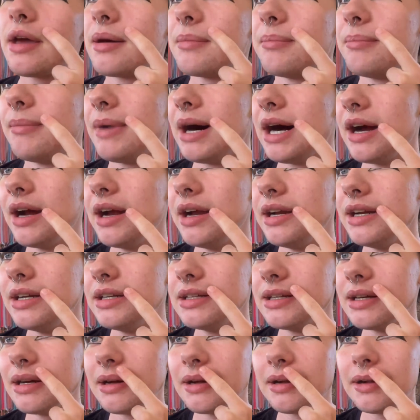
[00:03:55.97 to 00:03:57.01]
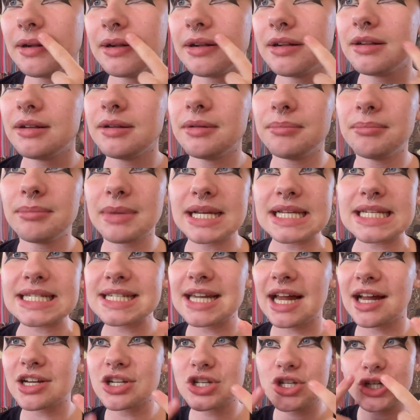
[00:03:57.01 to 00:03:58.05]
my
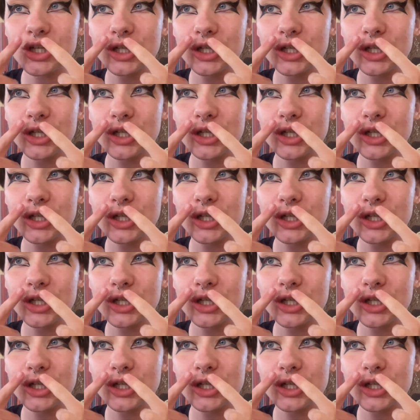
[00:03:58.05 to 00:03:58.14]
mustache